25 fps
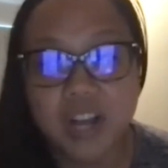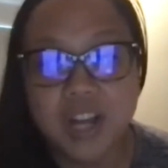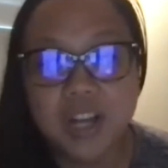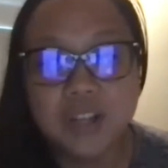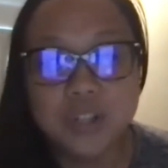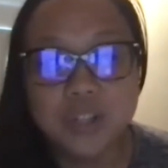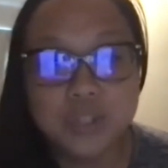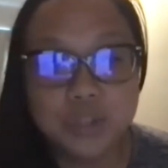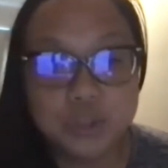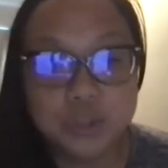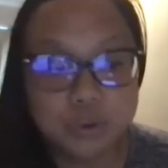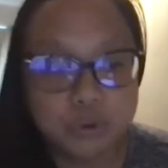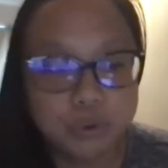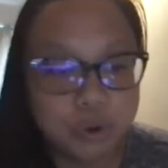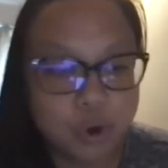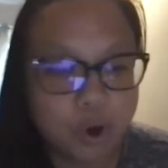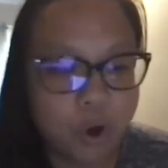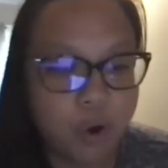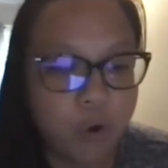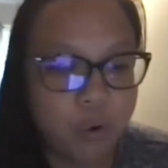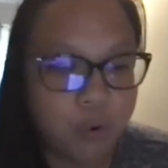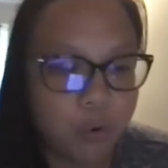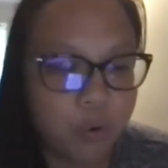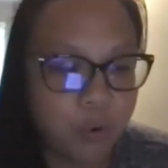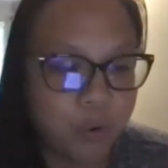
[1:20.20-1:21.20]
2
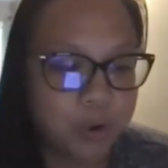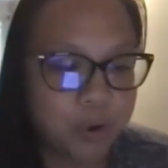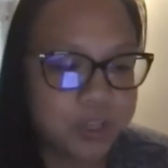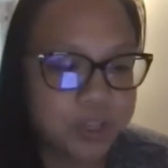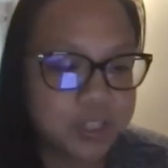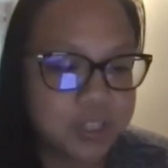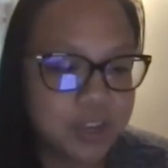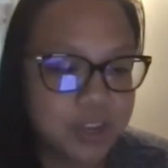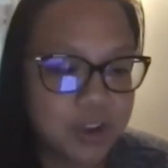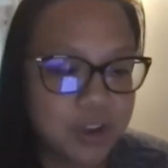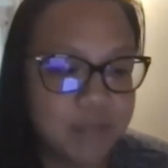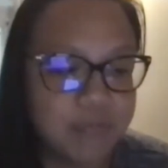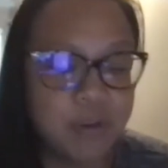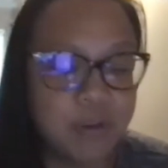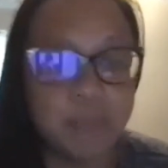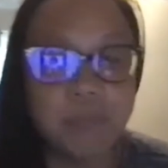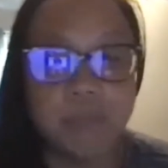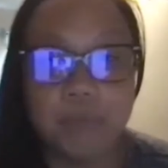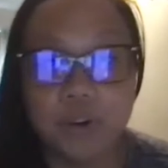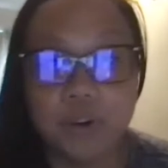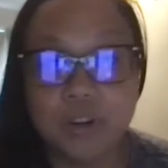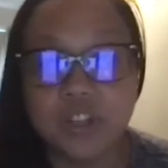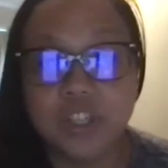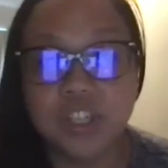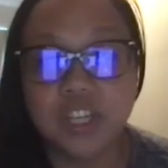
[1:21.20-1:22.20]
cohorts of
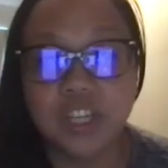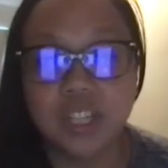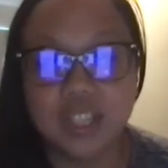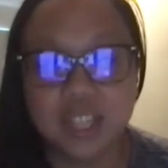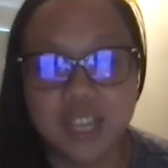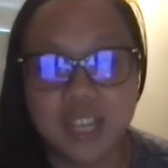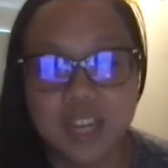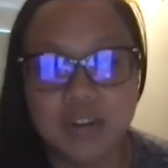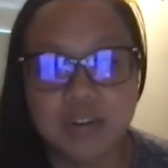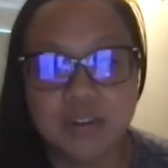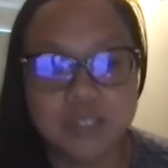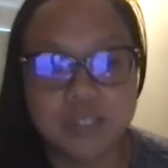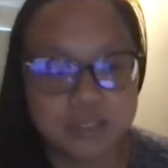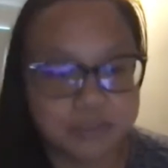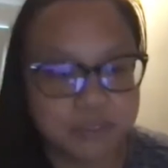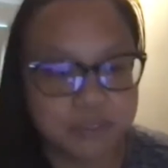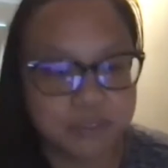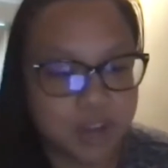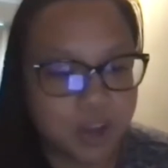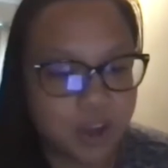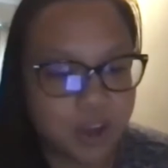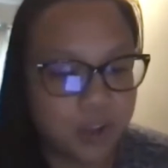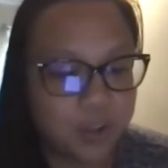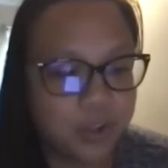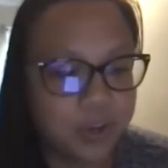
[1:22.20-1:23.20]
emerging leaders of
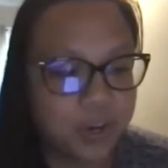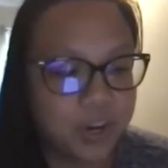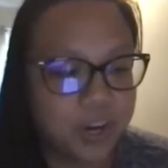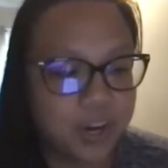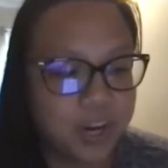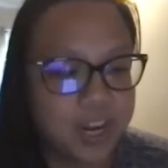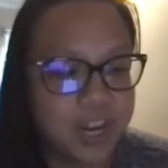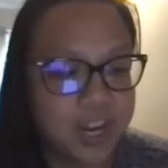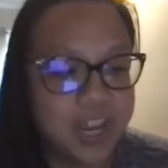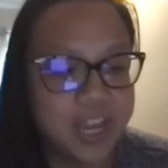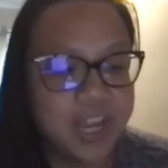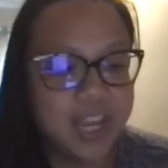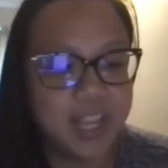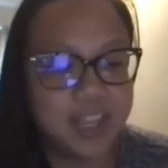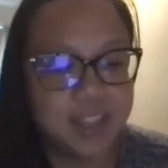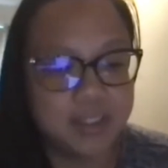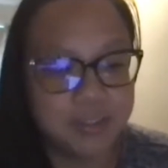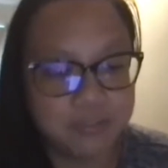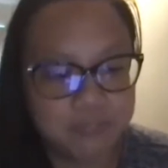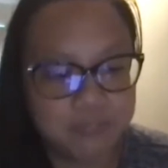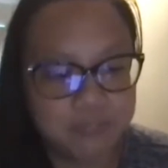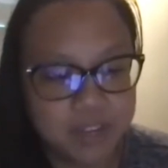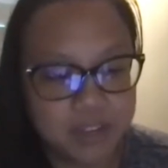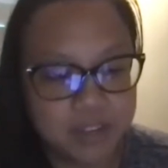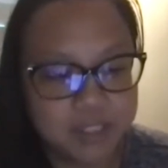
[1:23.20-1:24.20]
color in the
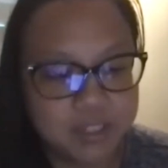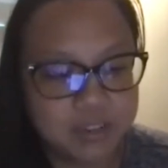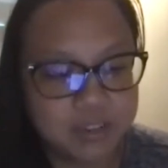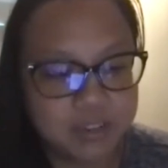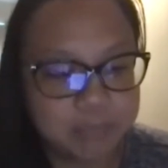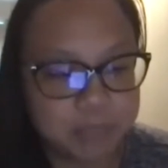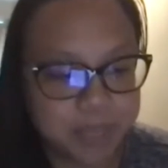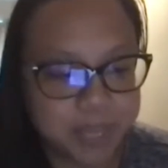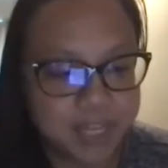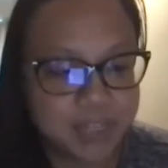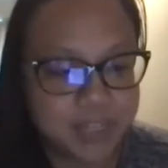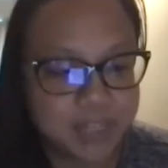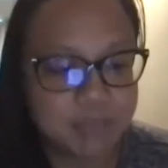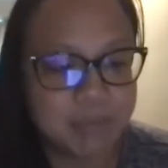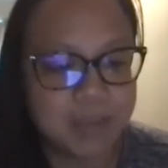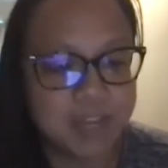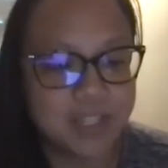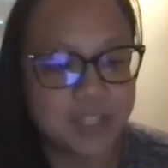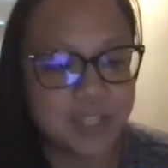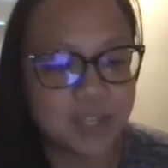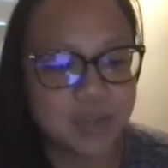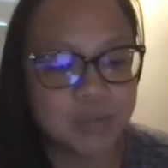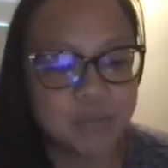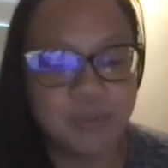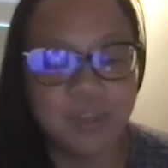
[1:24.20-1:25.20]
fields of
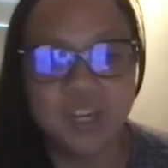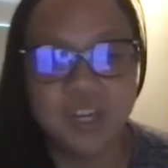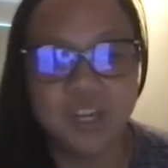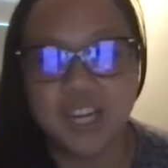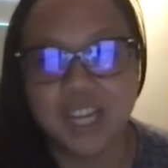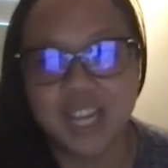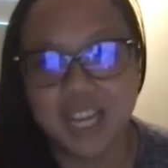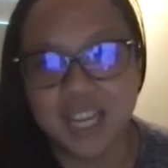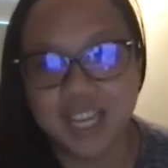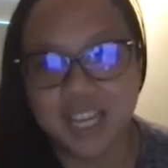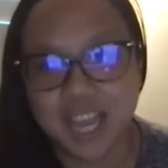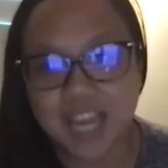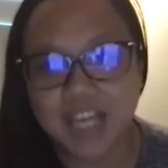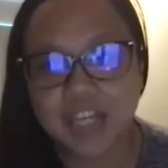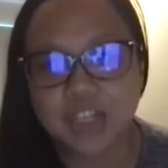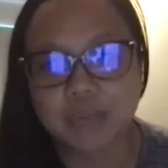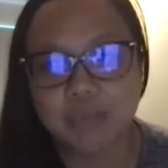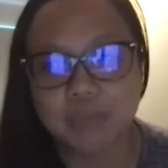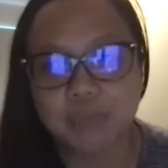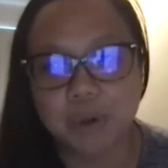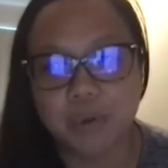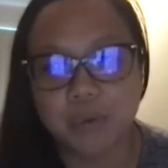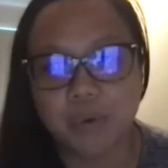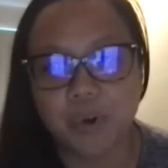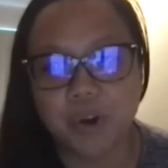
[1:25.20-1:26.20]
place-based community
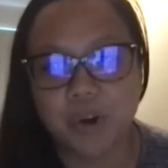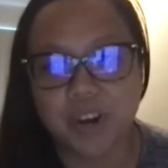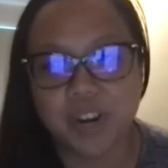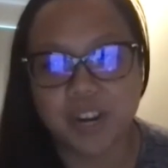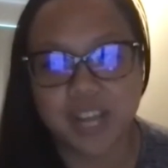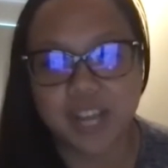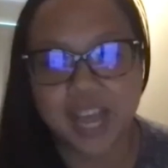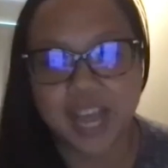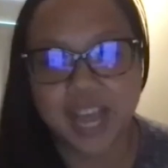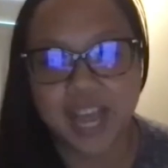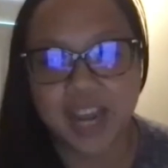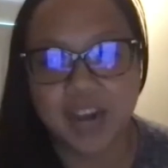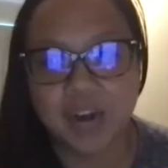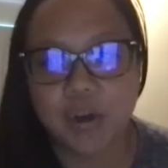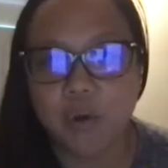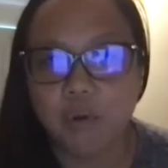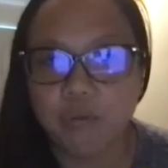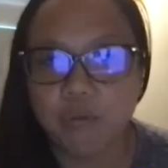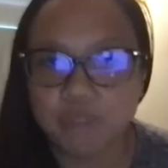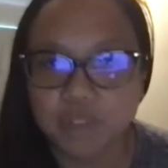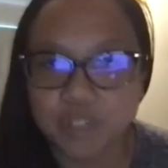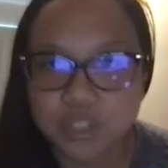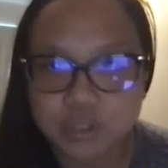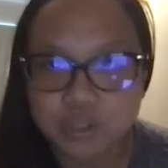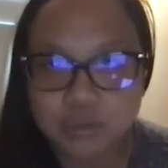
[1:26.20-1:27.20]
engagement work. And
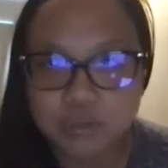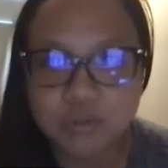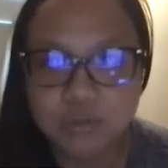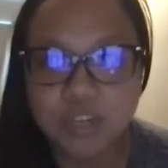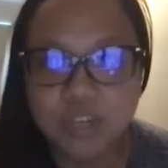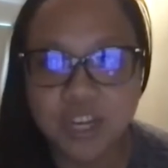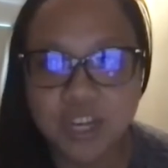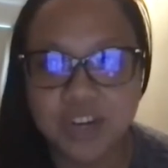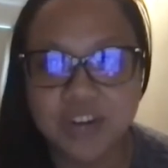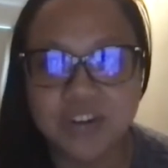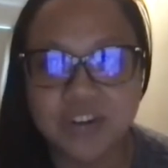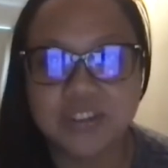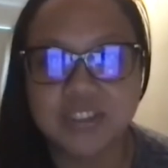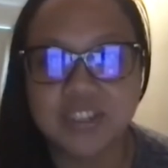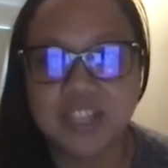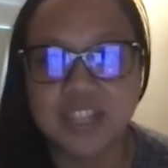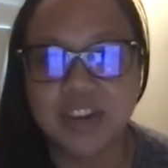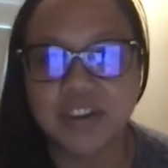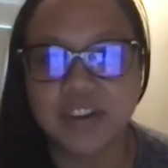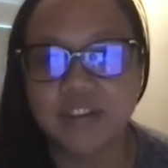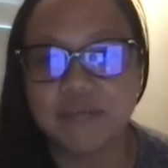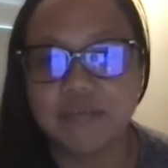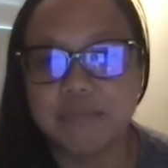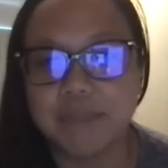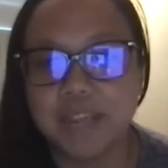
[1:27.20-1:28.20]
over 2 years,
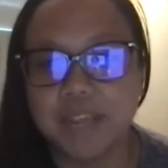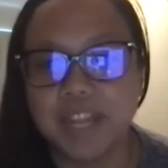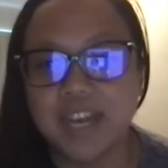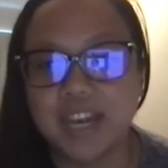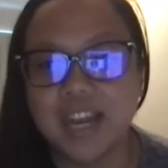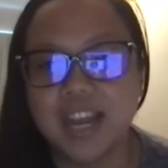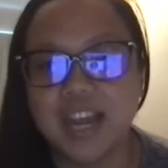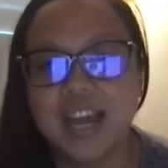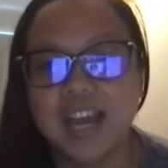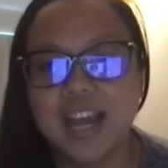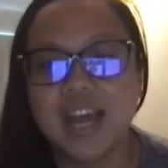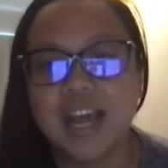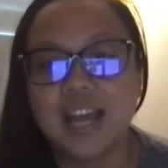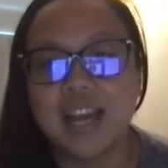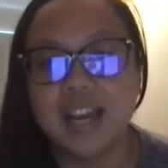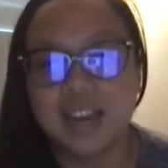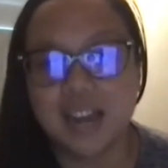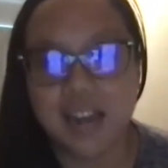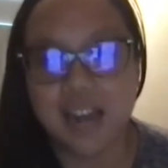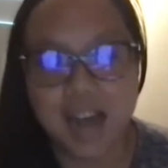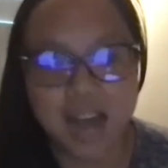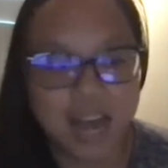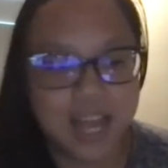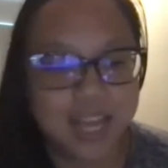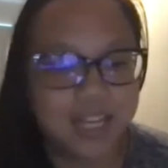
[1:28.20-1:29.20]
there have been
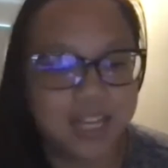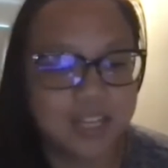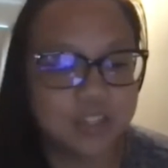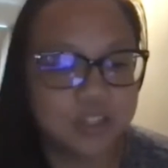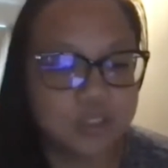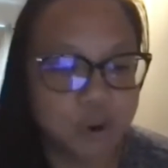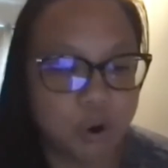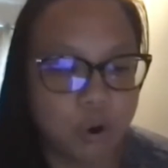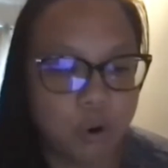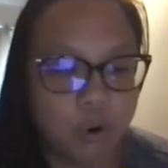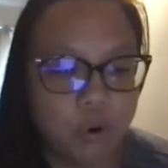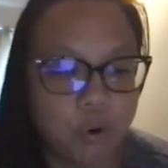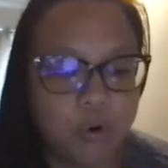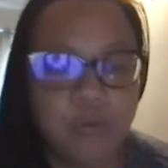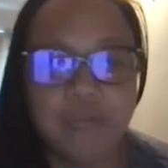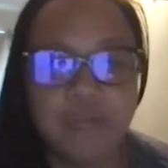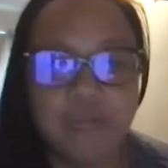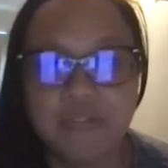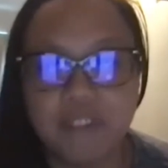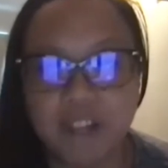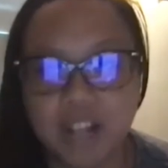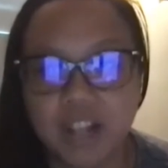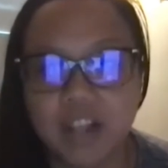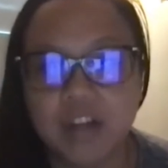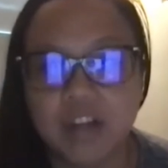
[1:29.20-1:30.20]
9 total
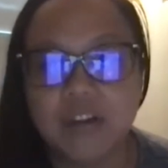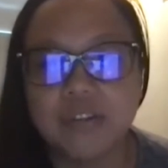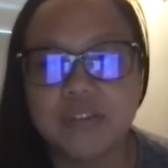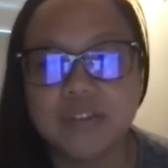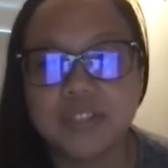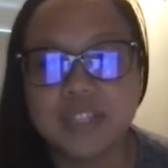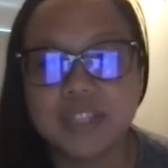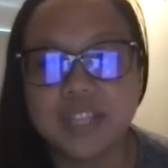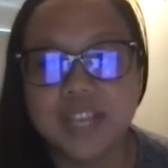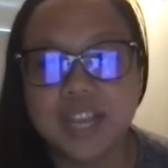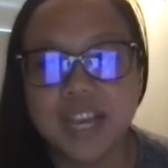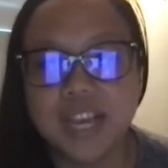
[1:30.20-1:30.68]
fellows.